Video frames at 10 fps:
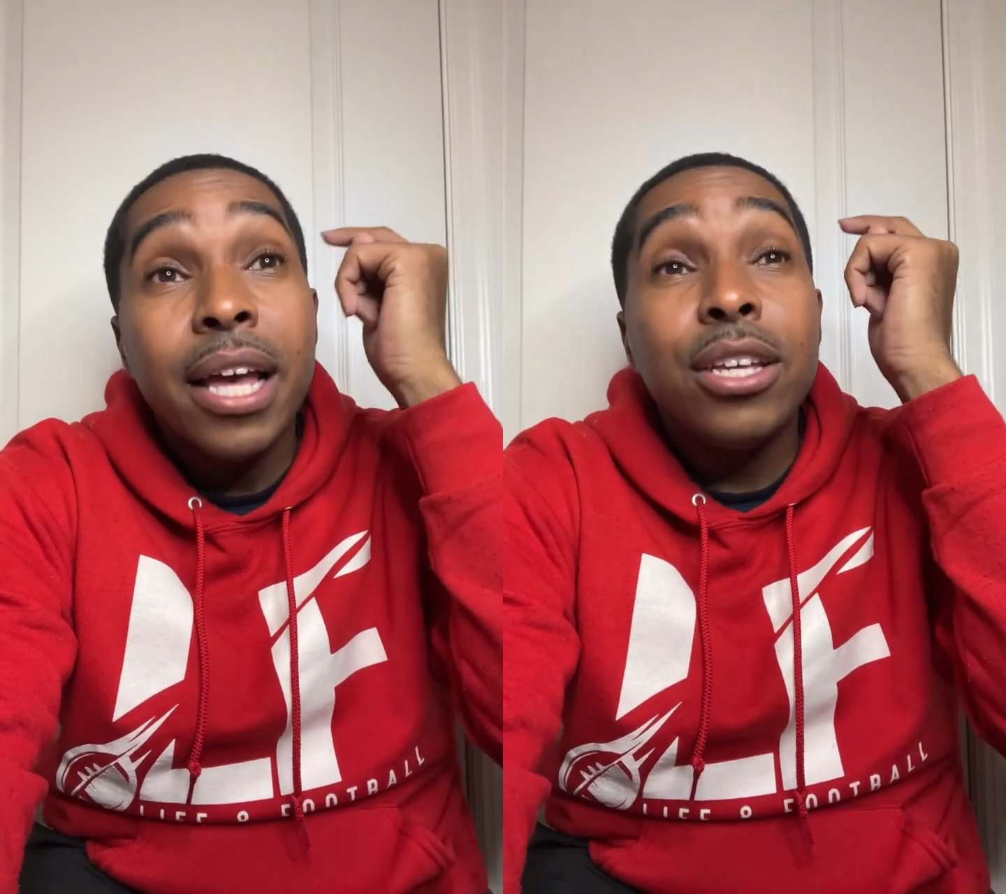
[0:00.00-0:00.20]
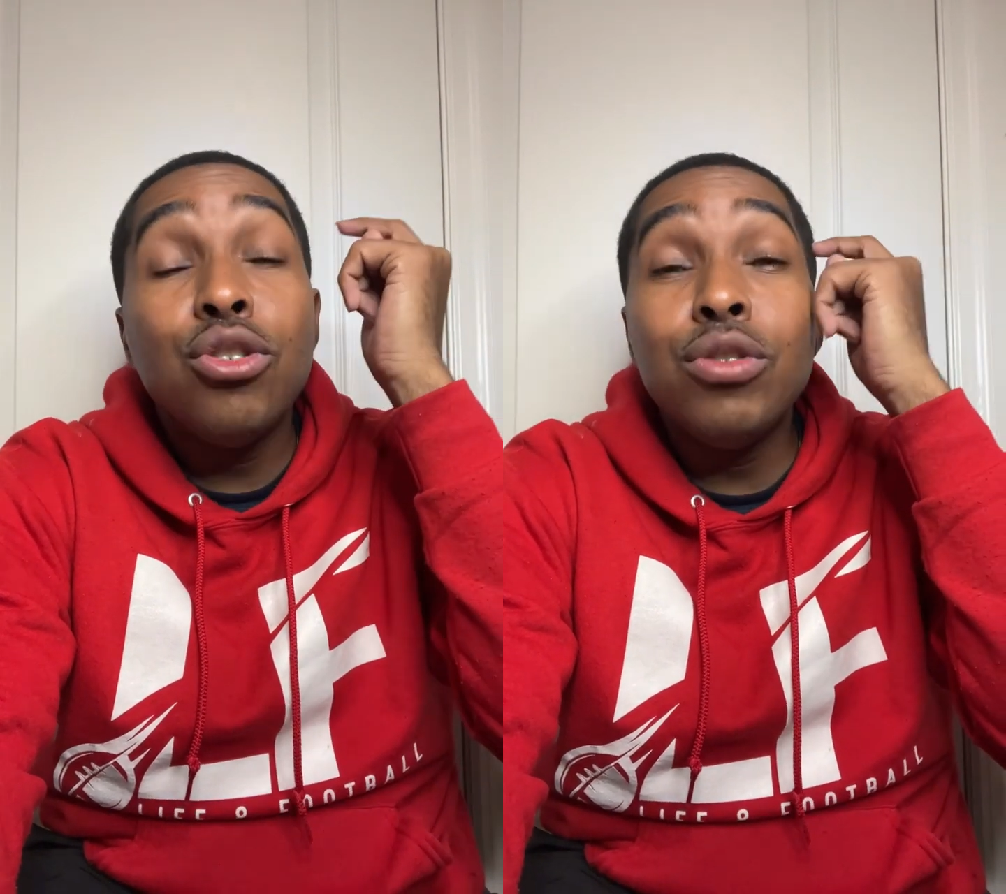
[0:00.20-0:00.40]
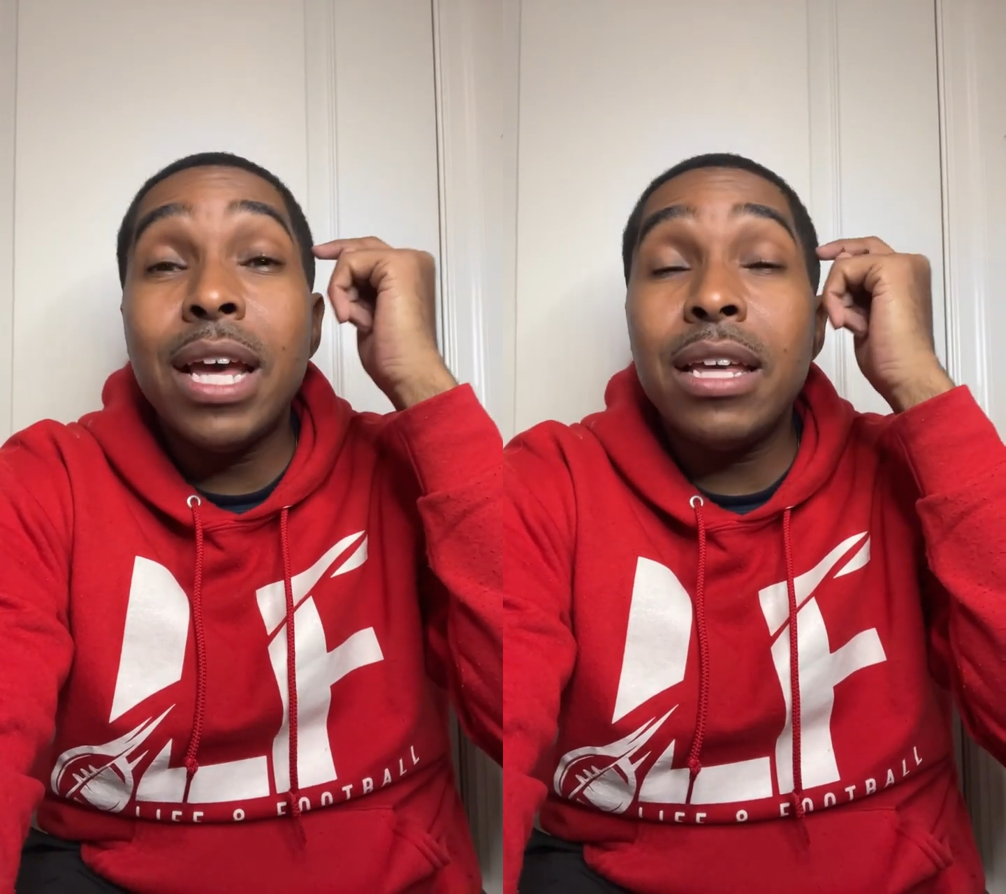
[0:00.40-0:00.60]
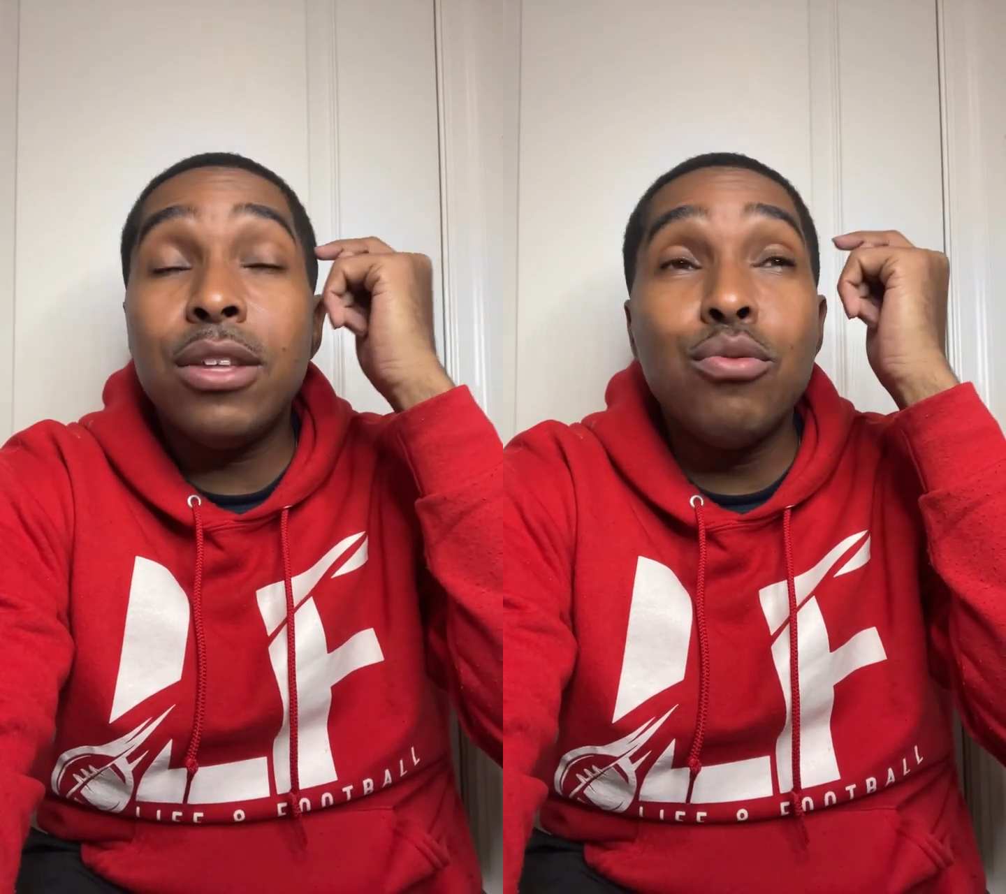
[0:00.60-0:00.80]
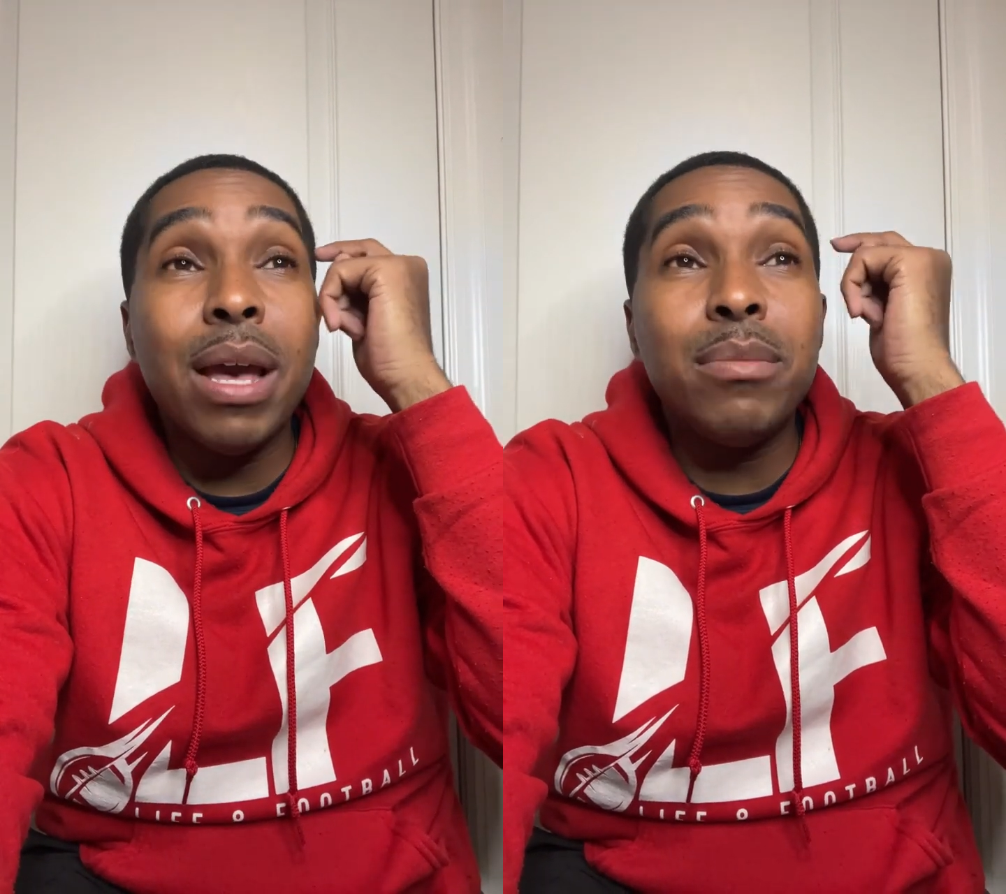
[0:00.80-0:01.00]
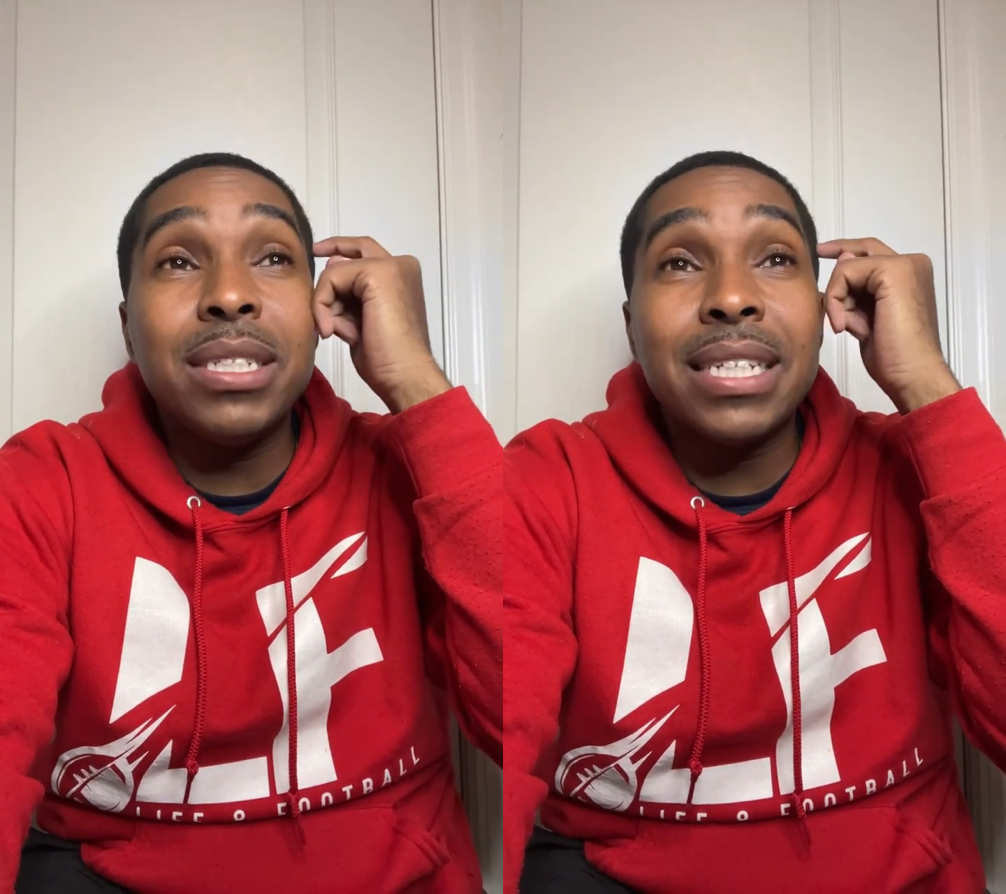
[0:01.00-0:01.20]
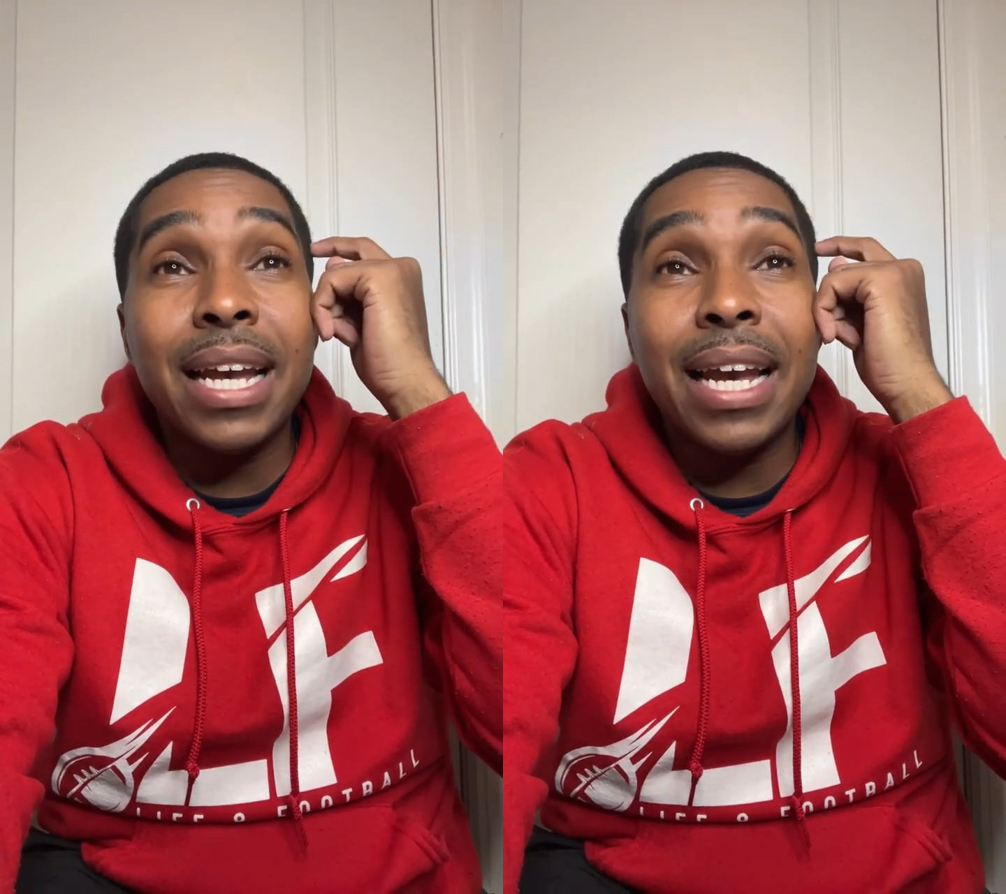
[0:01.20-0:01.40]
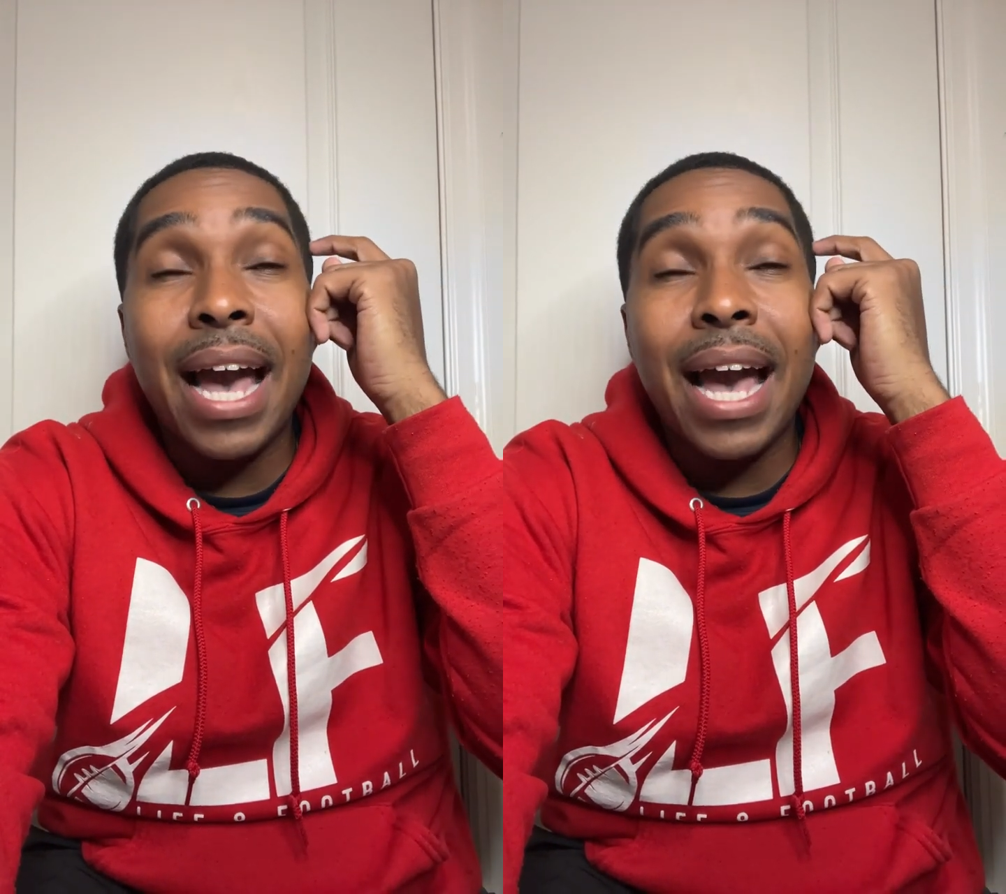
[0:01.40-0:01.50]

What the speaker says: You may be saying